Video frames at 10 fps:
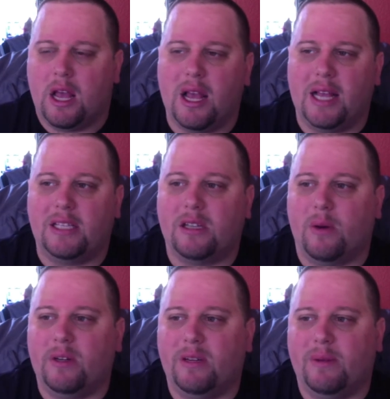it's
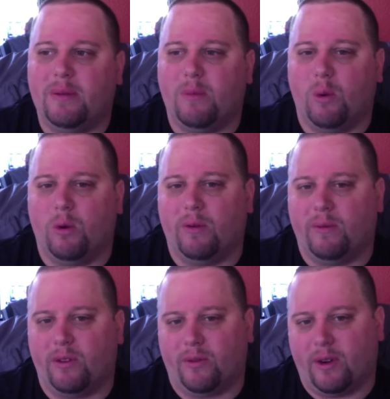going to be more
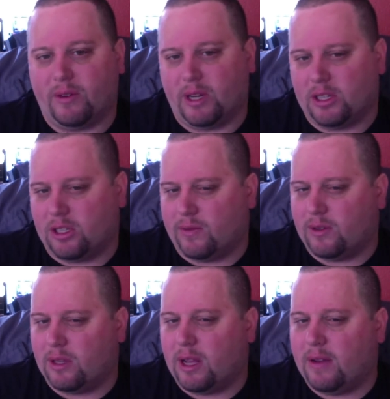of your foundation of
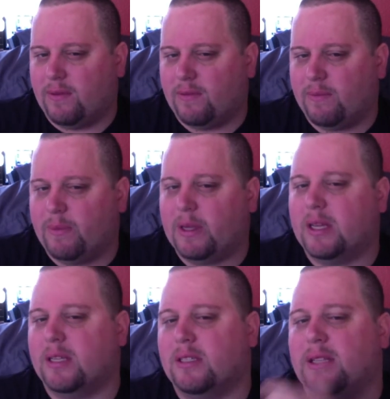your life
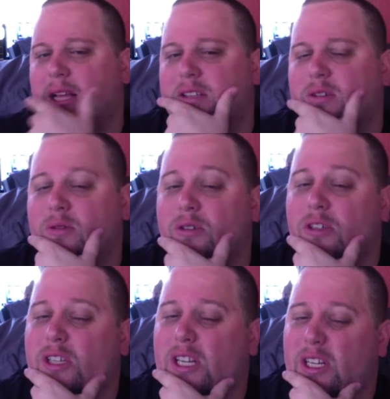because that's who you're
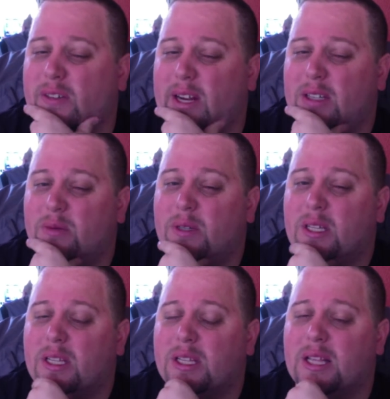going to interact
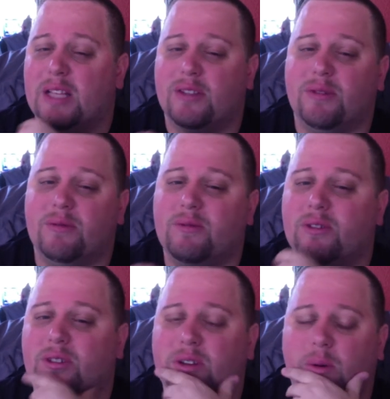with and that's who
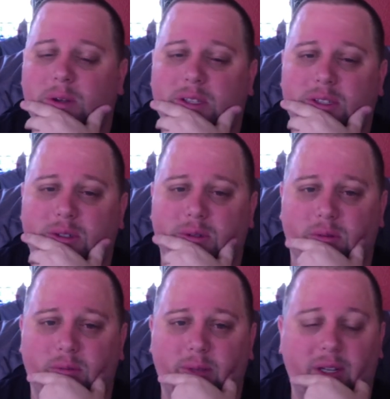you're going
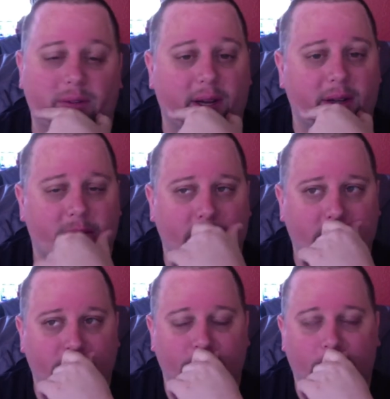to be around
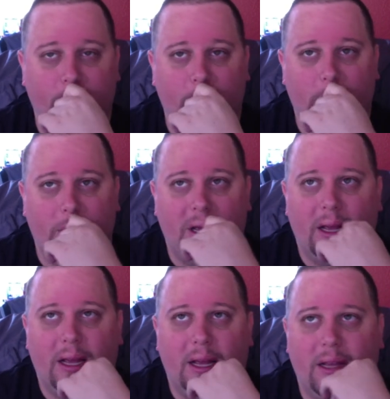
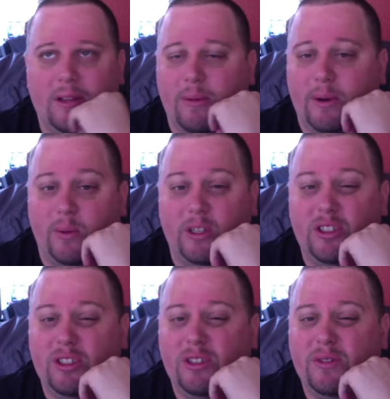no matter what
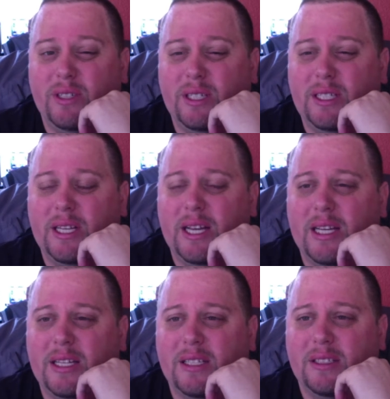you do, really.
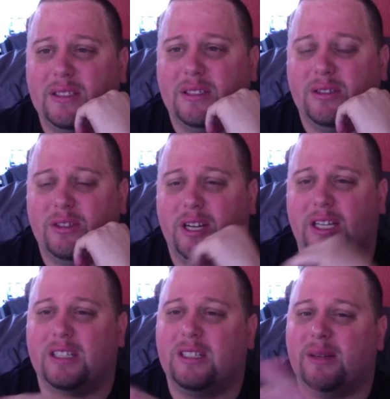And you're kind
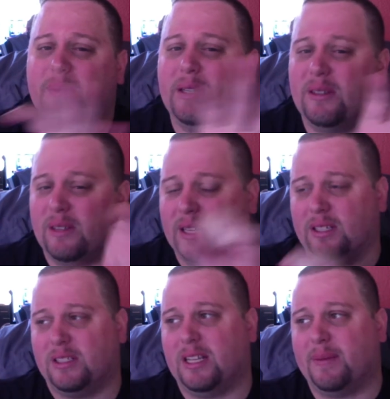of going to be like
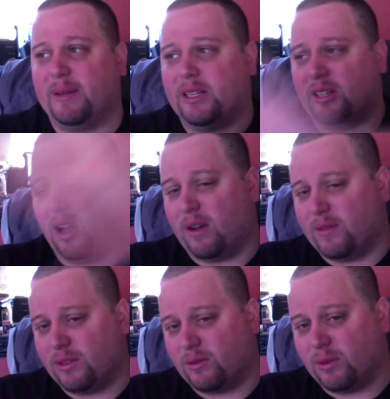segmented off
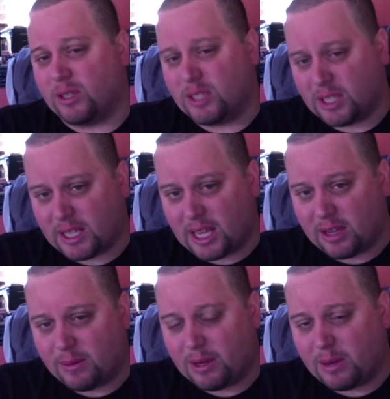and thrown into the gay
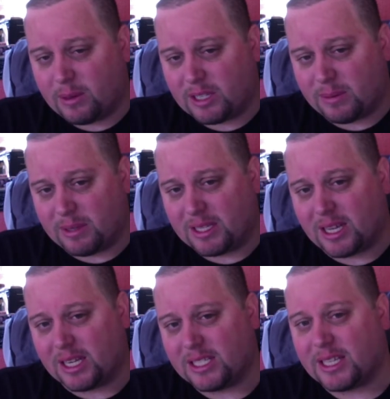community, which can be
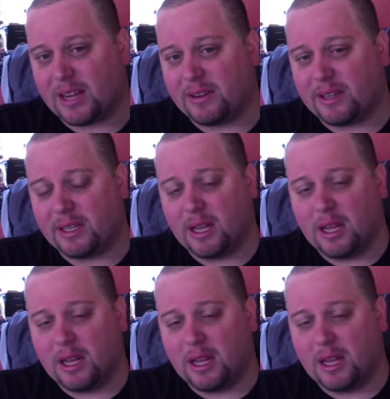kind of scary.